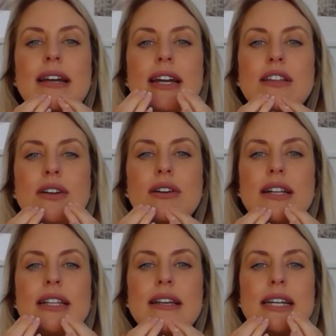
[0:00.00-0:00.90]
And you go
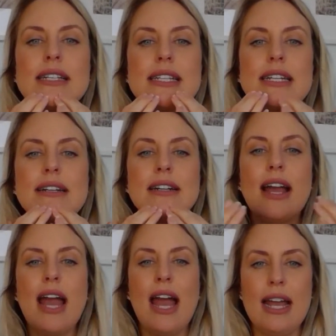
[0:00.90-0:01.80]
like this here,
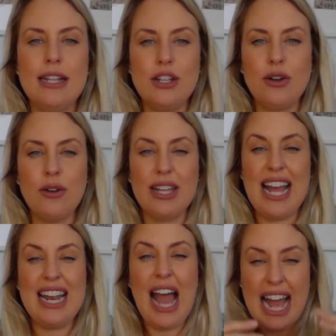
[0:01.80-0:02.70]
and you go there,
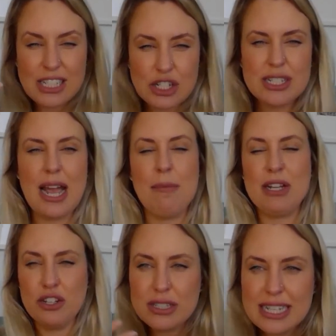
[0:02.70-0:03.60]
and as you're tapping,
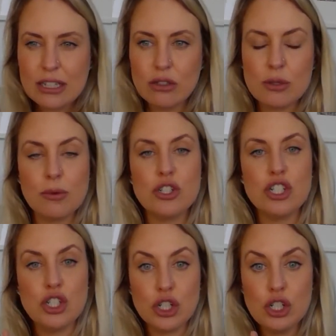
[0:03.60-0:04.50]
you're seeing those
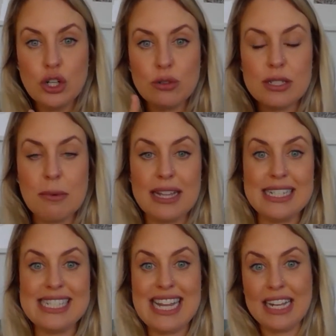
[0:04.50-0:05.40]
emotions. You're going to notice by the
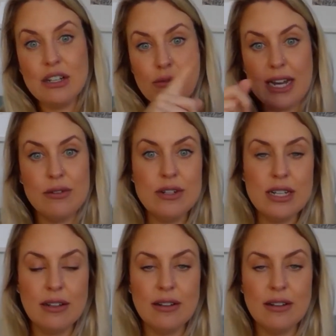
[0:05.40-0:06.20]
second round,